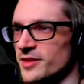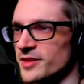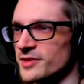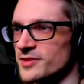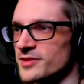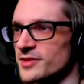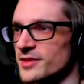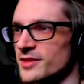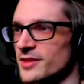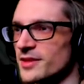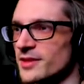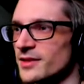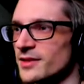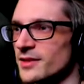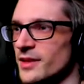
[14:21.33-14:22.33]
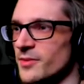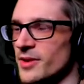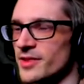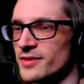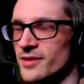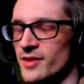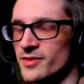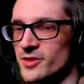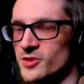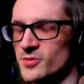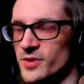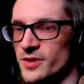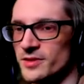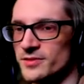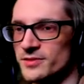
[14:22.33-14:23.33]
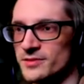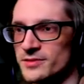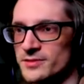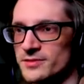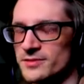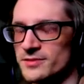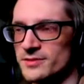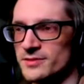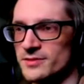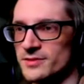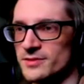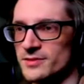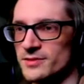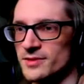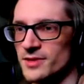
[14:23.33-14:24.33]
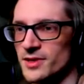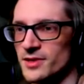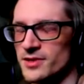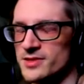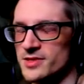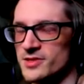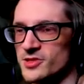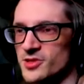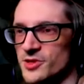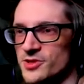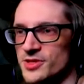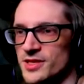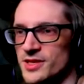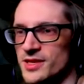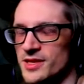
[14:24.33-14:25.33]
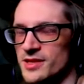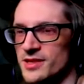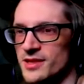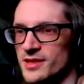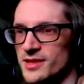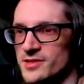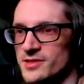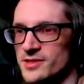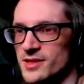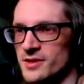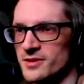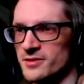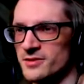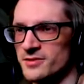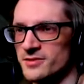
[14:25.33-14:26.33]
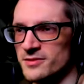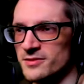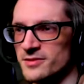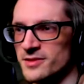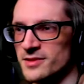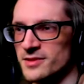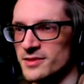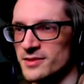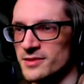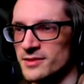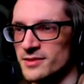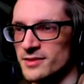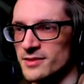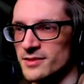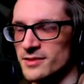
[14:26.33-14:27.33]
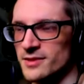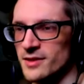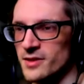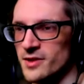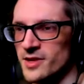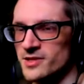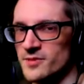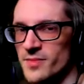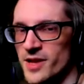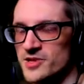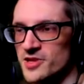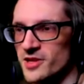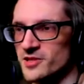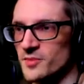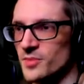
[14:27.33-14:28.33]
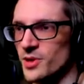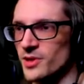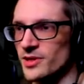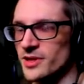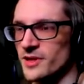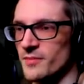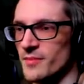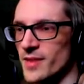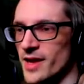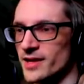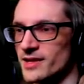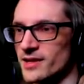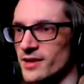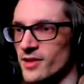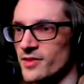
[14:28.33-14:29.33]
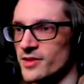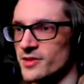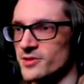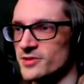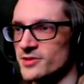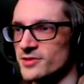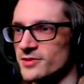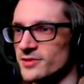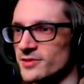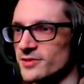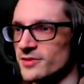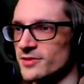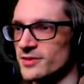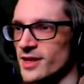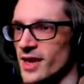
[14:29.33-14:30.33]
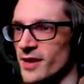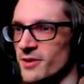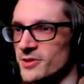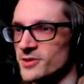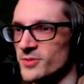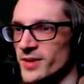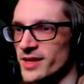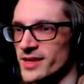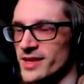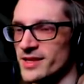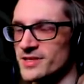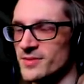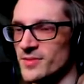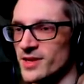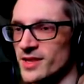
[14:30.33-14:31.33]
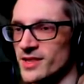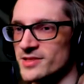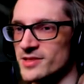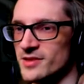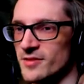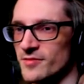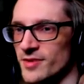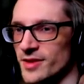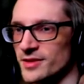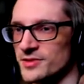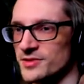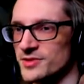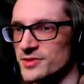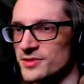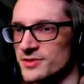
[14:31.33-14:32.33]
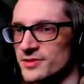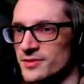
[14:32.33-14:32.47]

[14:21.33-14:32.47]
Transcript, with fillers: vents? Okay, wait, not this way. Is it just the key then that's there? And I'd have to imagine I have to put like a magnet on this. How else would I get something that's in the vents?